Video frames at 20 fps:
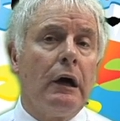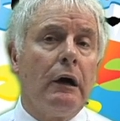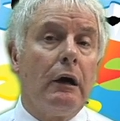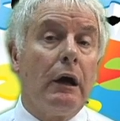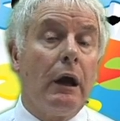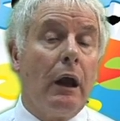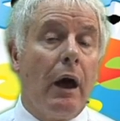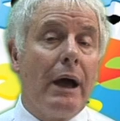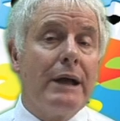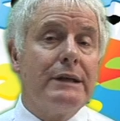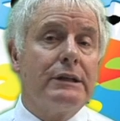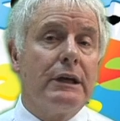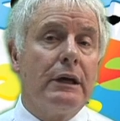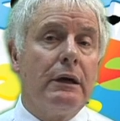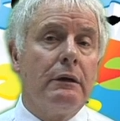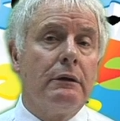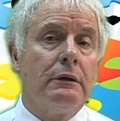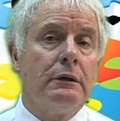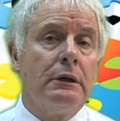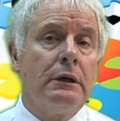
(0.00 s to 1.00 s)
lighter,
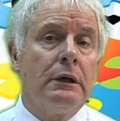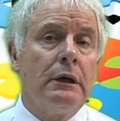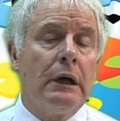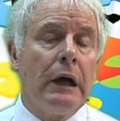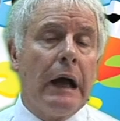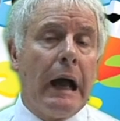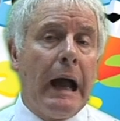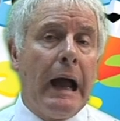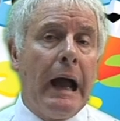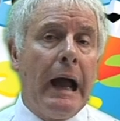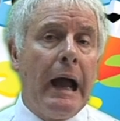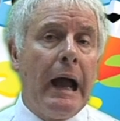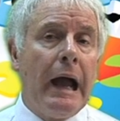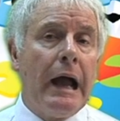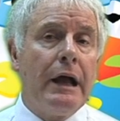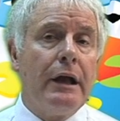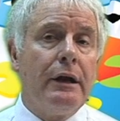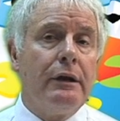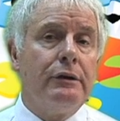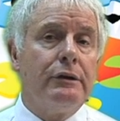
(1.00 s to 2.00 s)

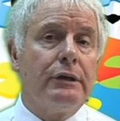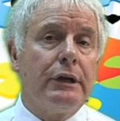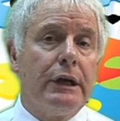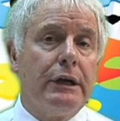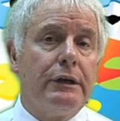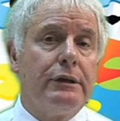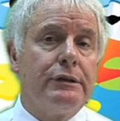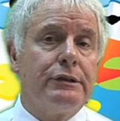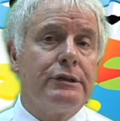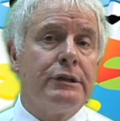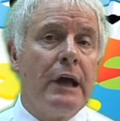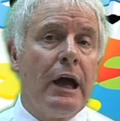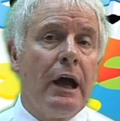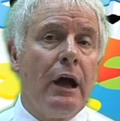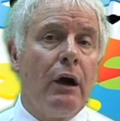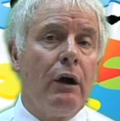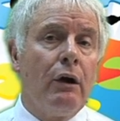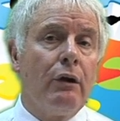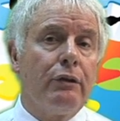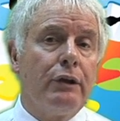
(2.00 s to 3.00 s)
and it is
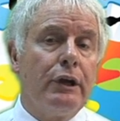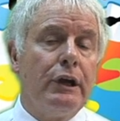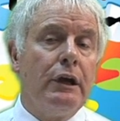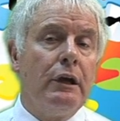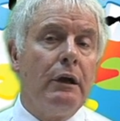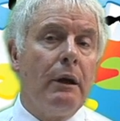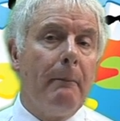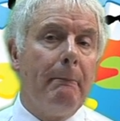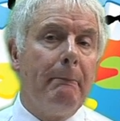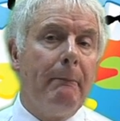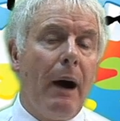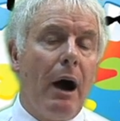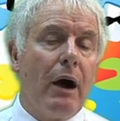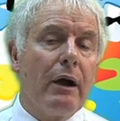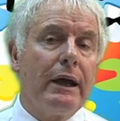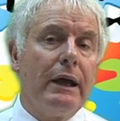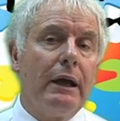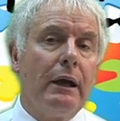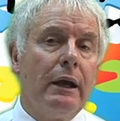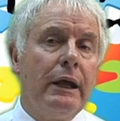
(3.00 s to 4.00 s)
now the
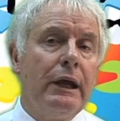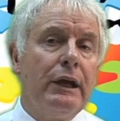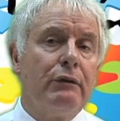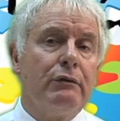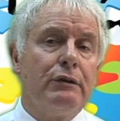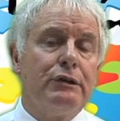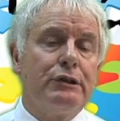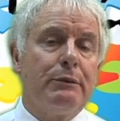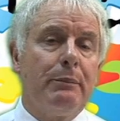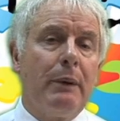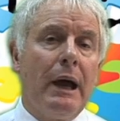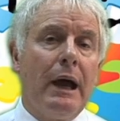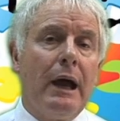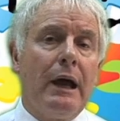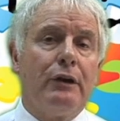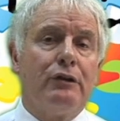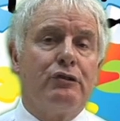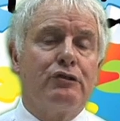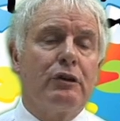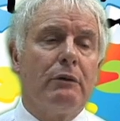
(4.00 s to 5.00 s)
market leader in
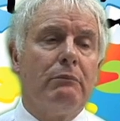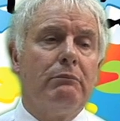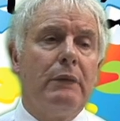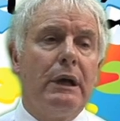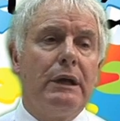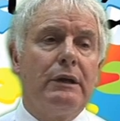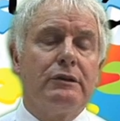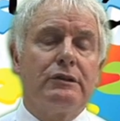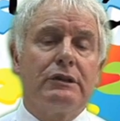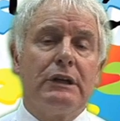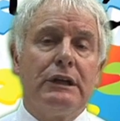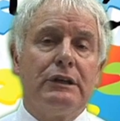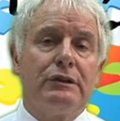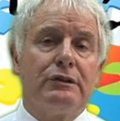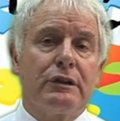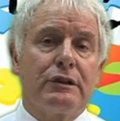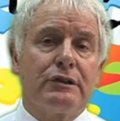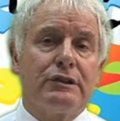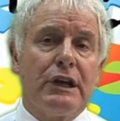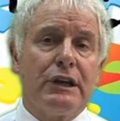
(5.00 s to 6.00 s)
Japan. Tremendously
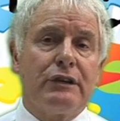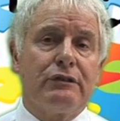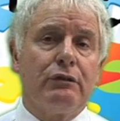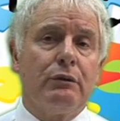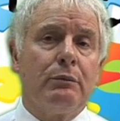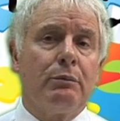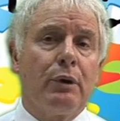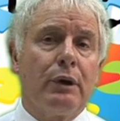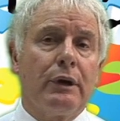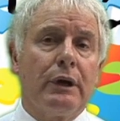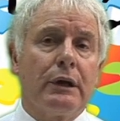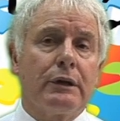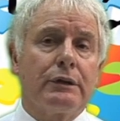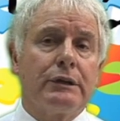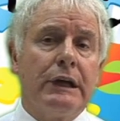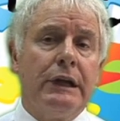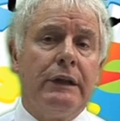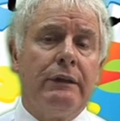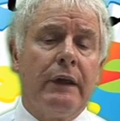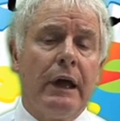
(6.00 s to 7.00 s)
successful product
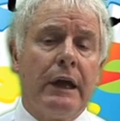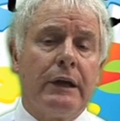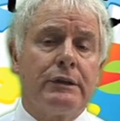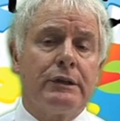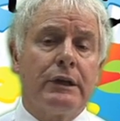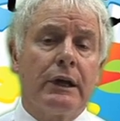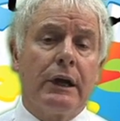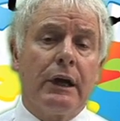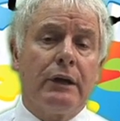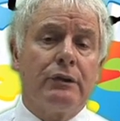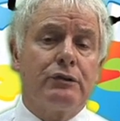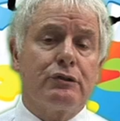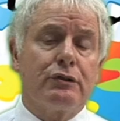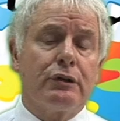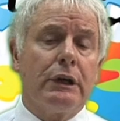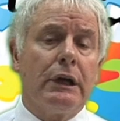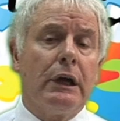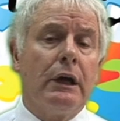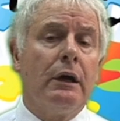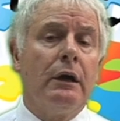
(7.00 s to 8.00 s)
in that country.